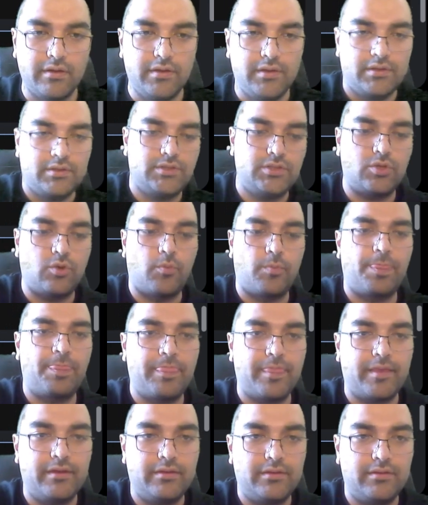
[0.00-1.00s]
So
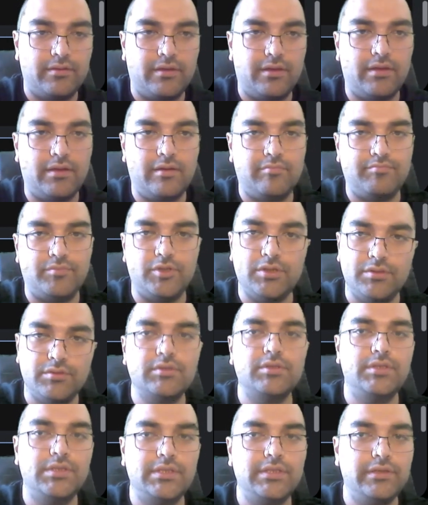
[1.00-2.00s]
you
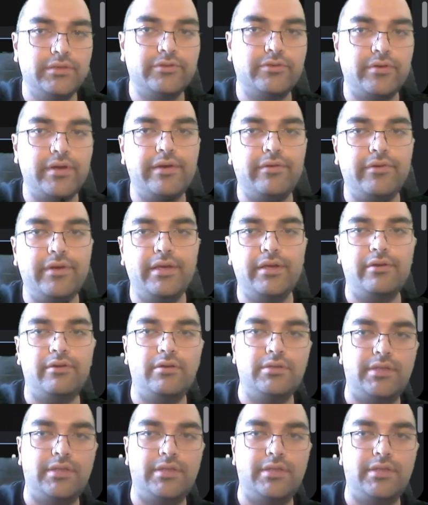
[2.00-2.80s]
could see clearly here